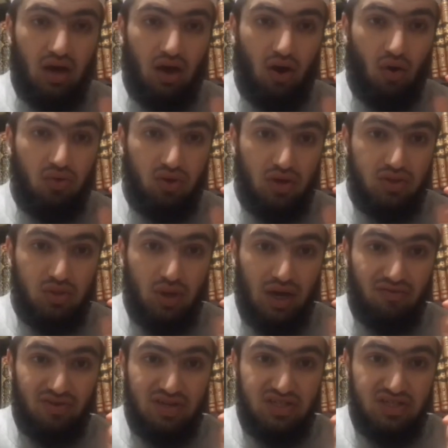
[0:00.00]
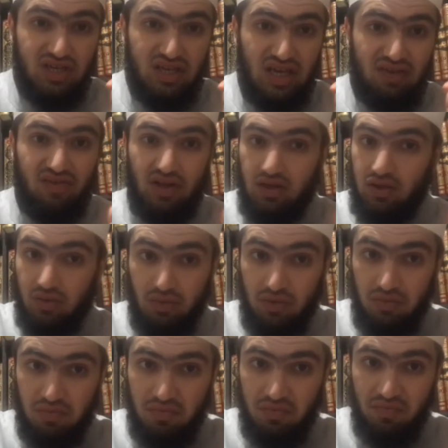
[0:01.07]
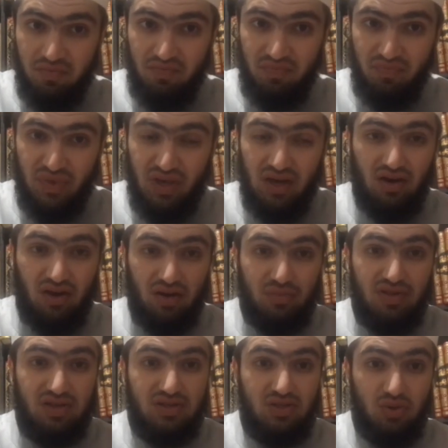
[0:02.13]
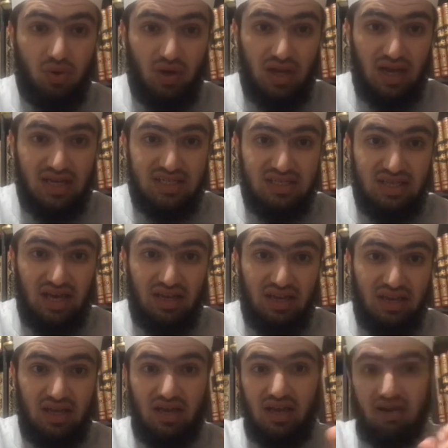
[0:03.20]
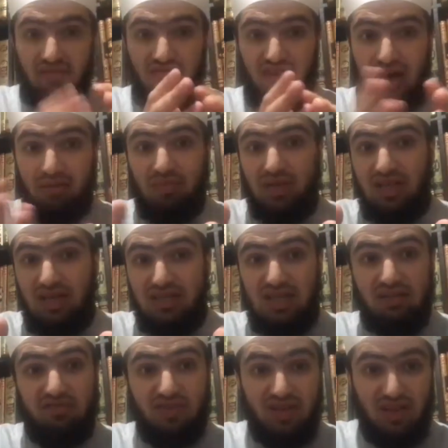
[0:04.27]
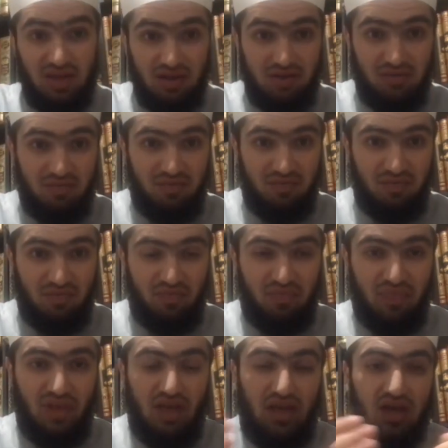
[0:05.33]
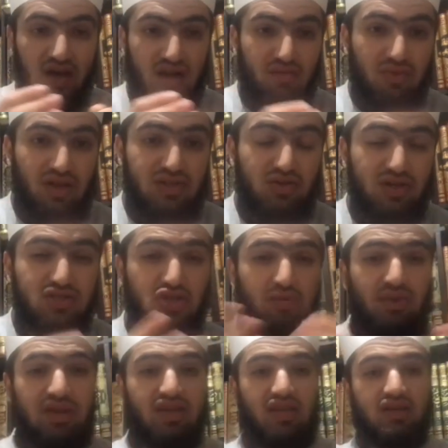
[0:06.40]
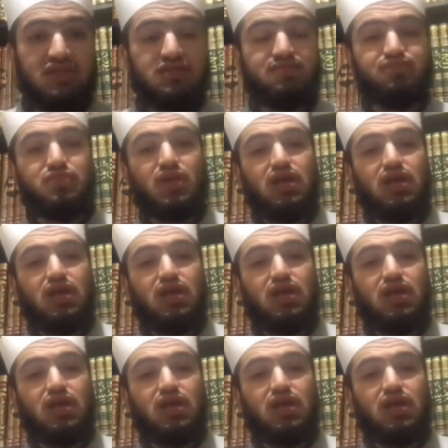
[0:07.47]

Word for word: hold on to our religion even alone. Ramadan has taught us that family is everything. Ramadan has taught so many things.